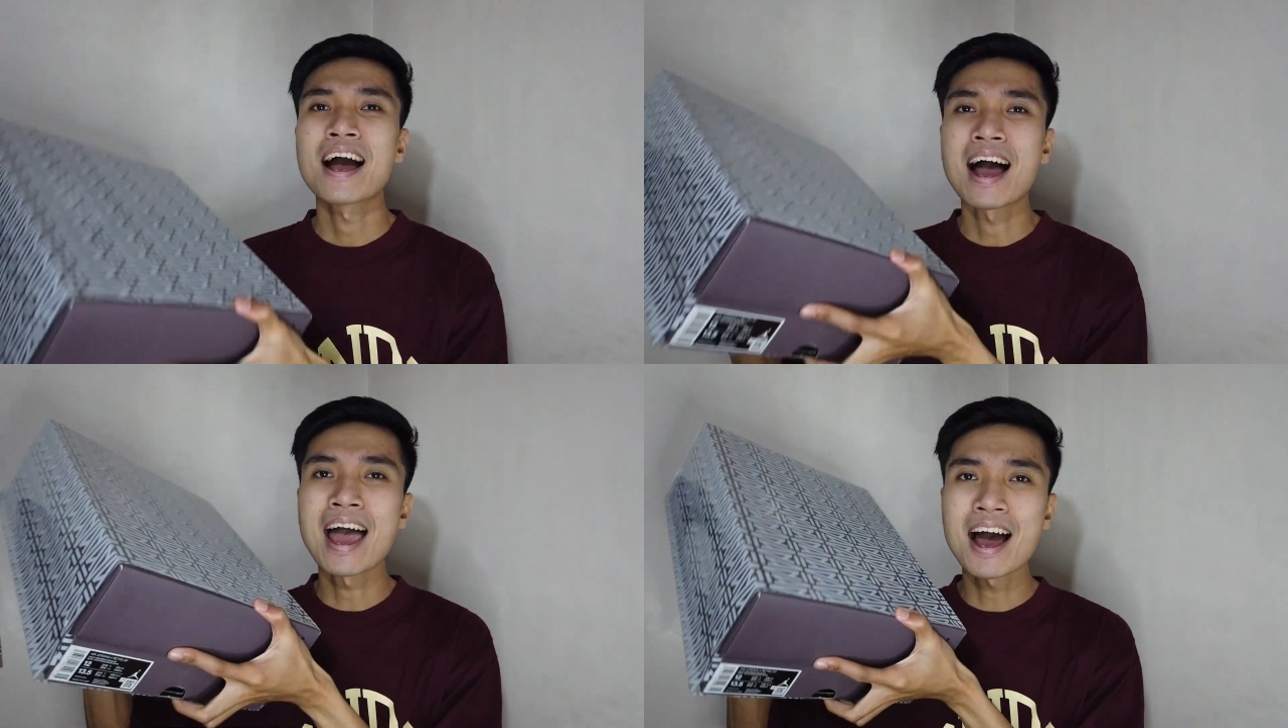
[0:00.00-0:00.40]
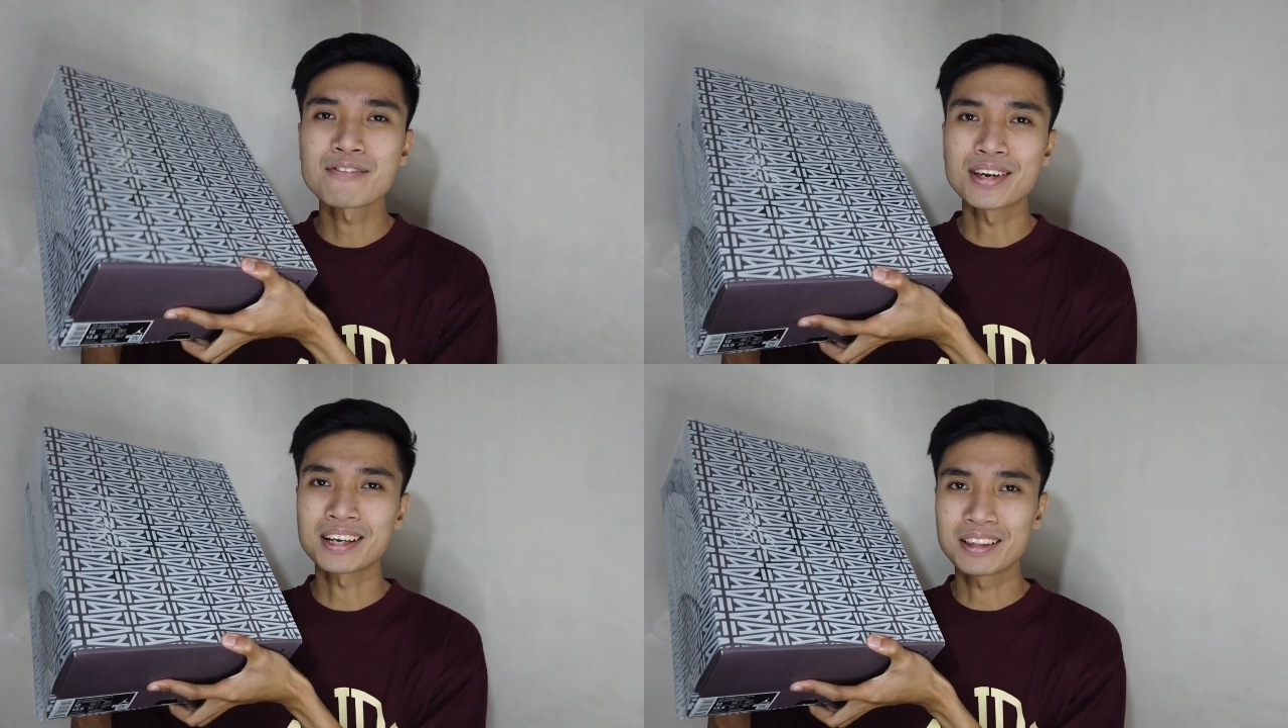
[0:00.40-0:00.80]

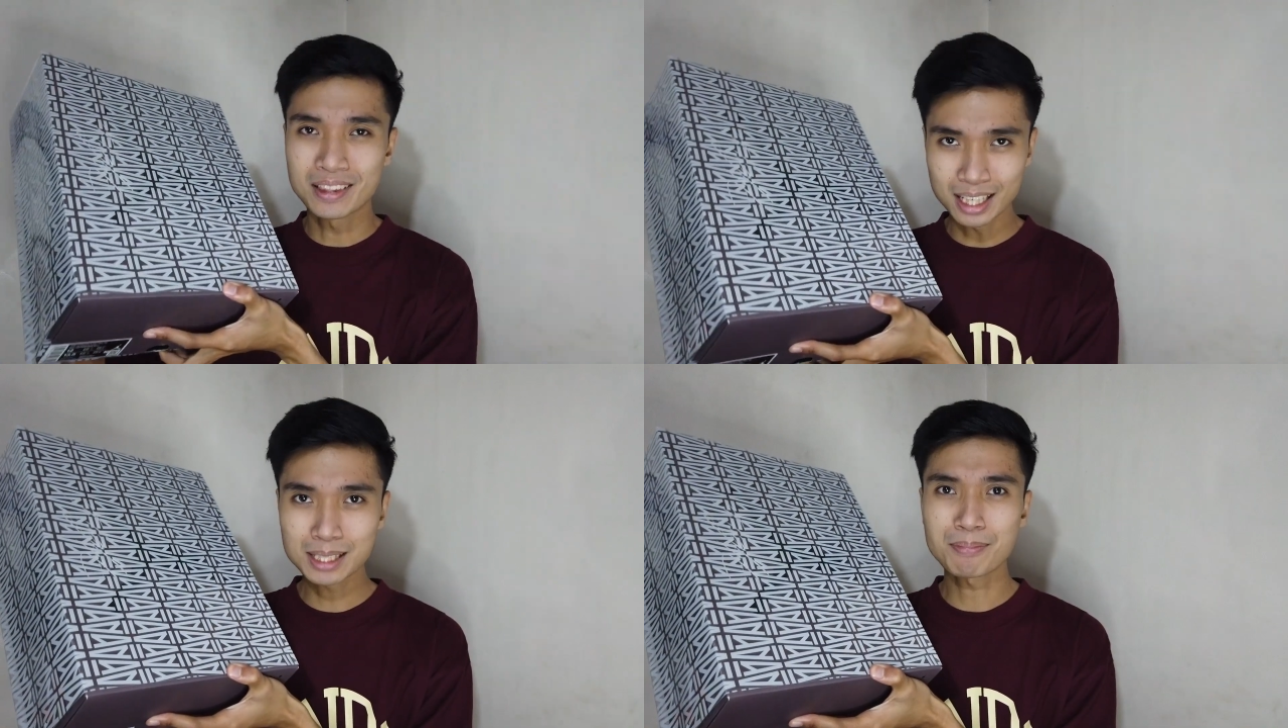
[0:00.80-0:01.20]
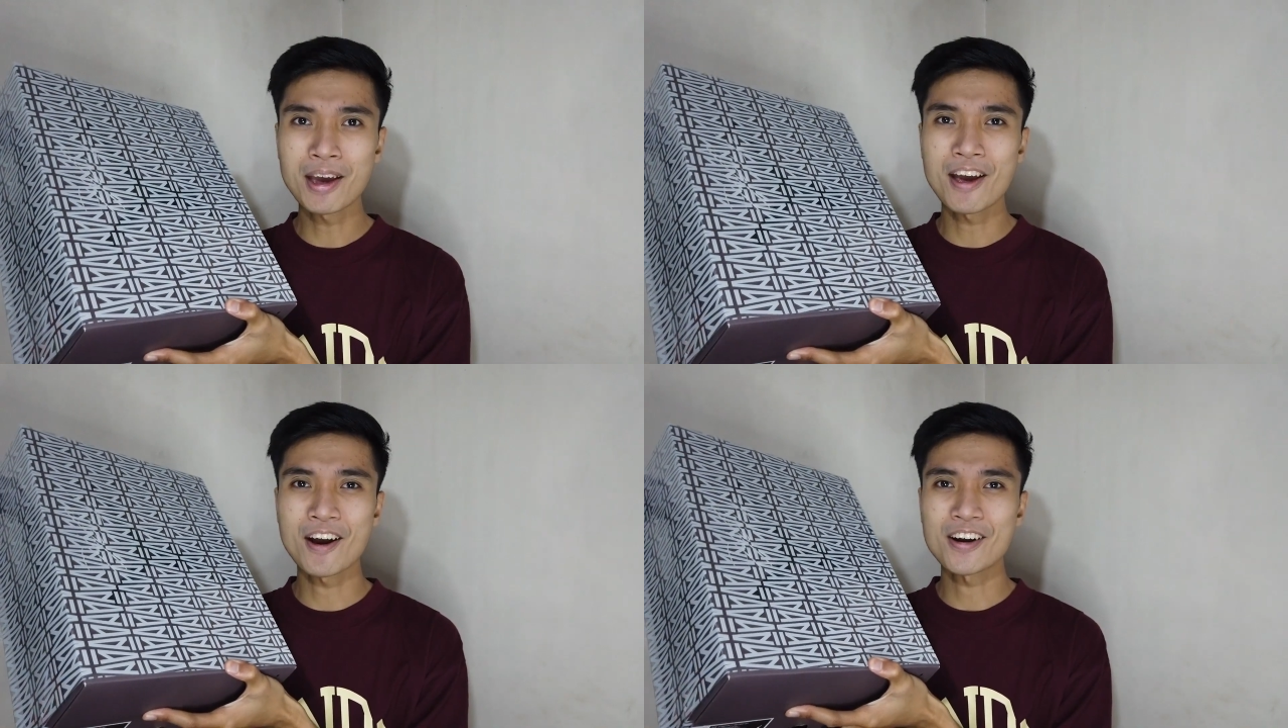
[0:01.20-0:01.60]
having this
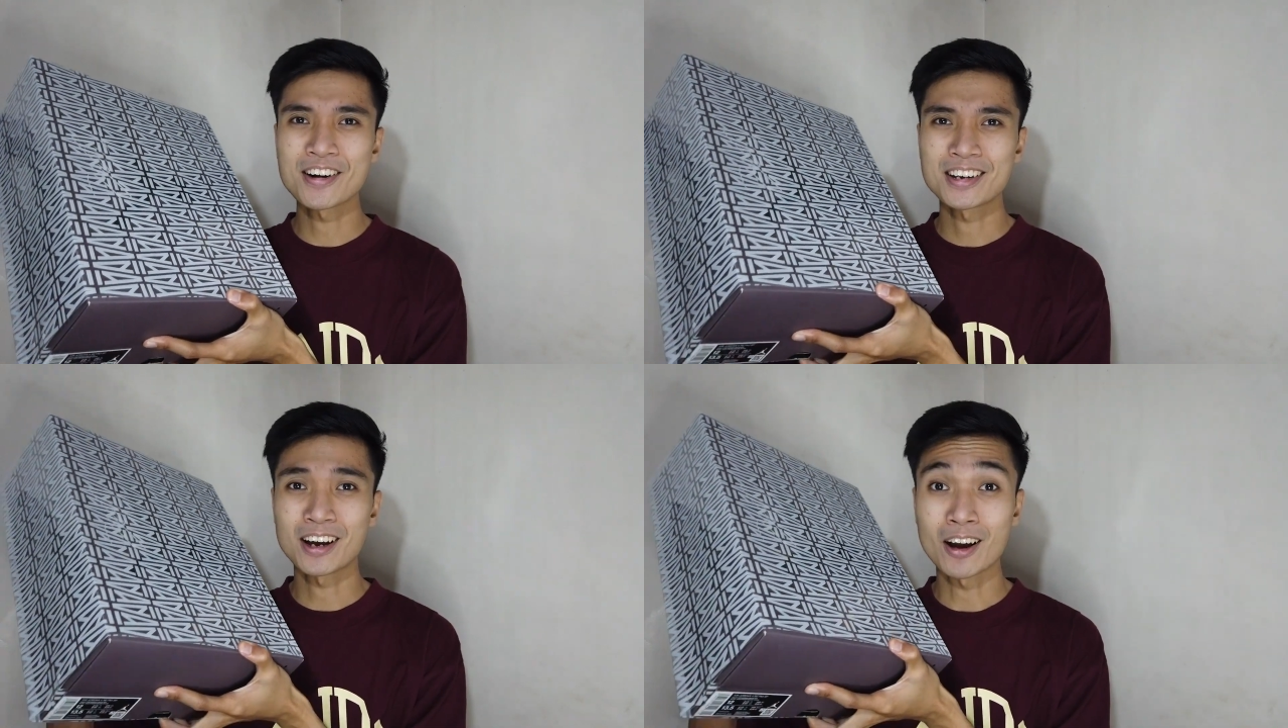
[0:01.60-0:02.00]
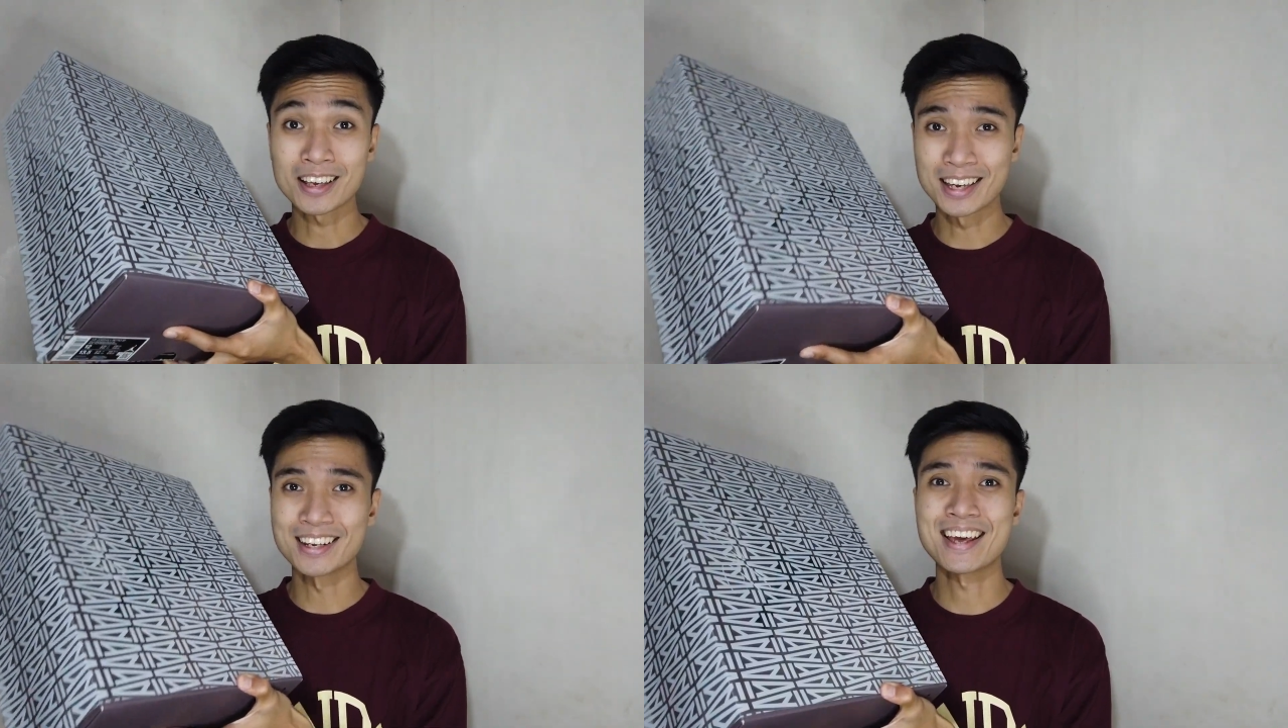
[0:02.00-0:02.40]
pair
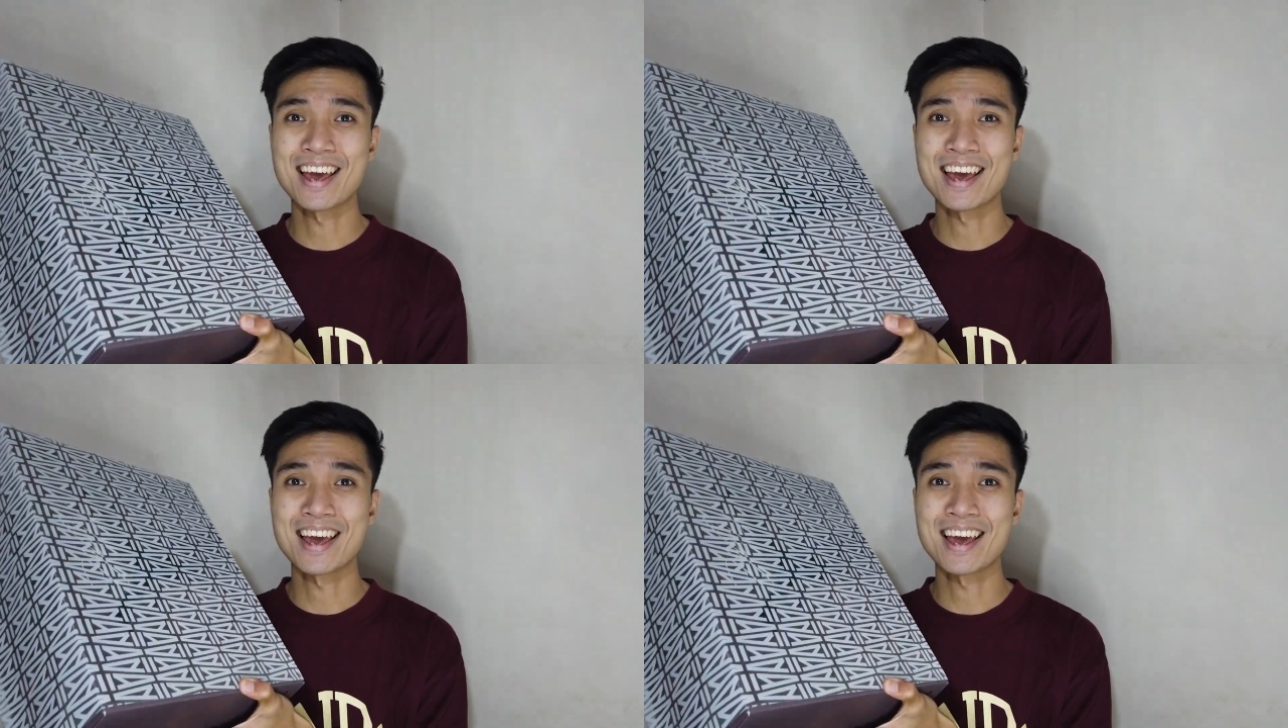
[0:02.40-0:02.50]
in